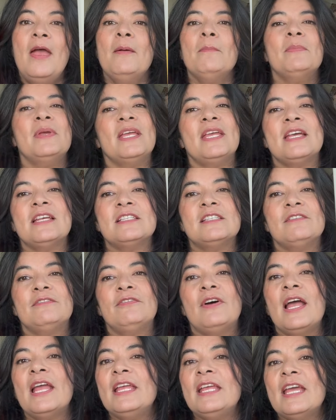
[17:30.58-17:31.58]
because if
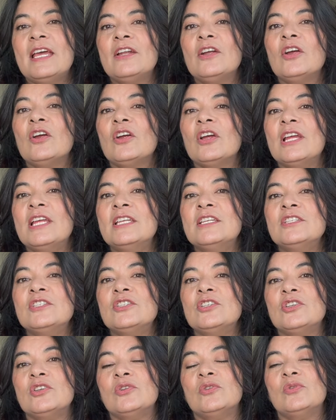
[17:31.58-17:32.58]
I get her
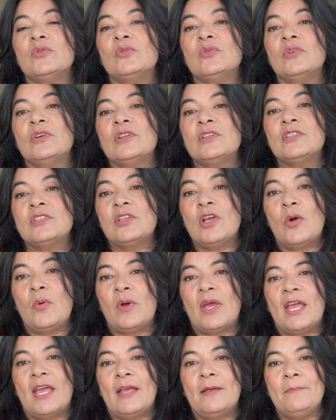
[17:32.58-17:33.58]
into
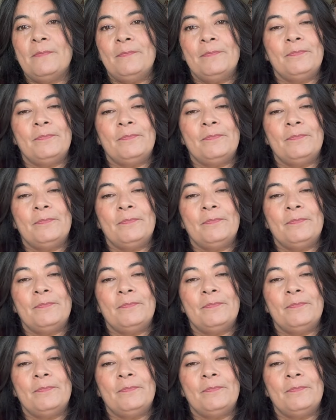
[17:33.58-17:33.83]
sewing,